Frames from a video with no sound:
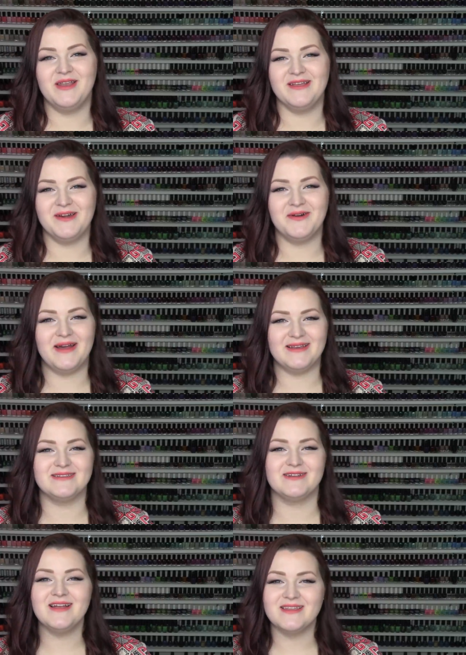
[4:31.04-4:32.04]
gonna go ahead
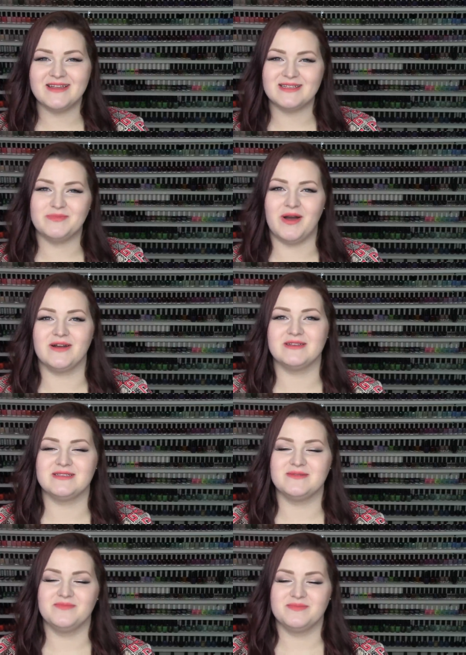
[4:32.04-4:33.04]
and try the next
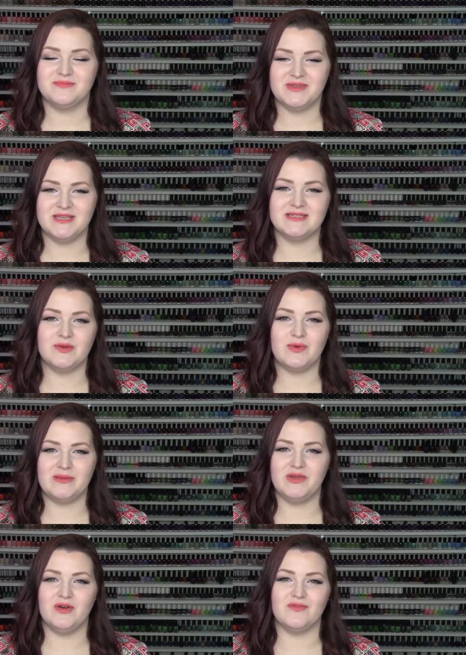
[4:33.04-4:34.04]
box because they
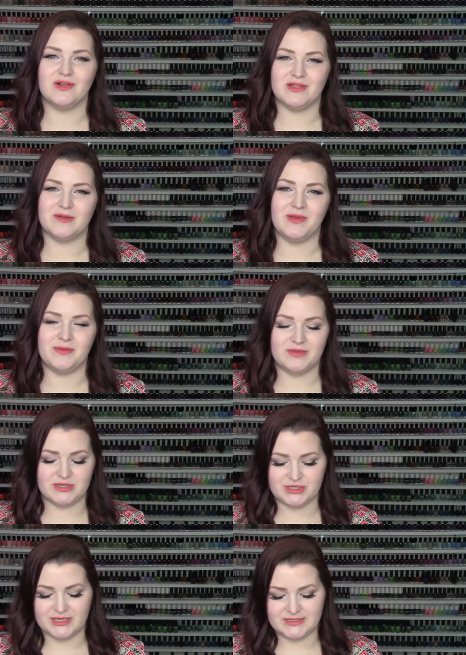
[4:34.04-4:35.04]
won me over a little bit with
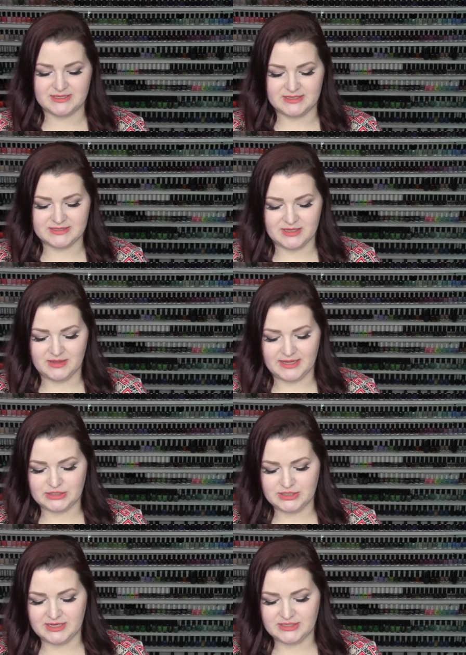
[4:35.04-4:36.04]
the shades in this
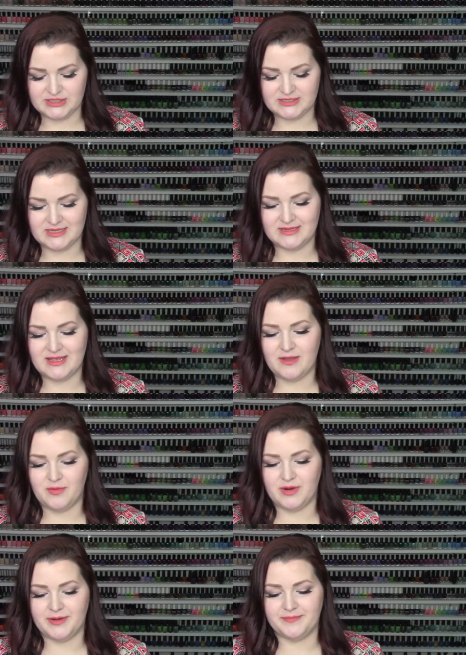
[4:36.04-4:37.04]
collection and just that they
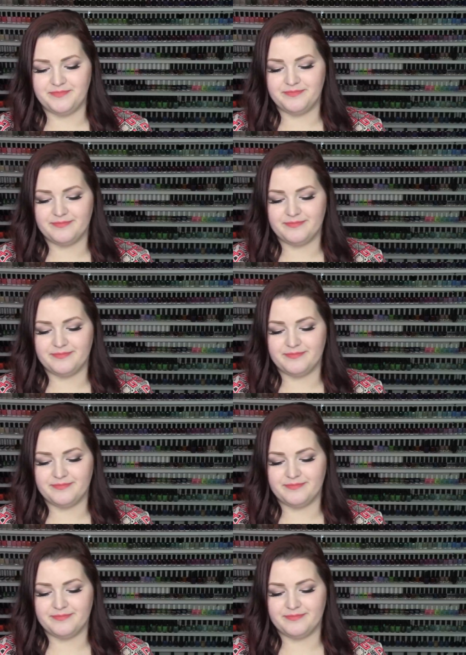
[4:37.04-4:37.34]
were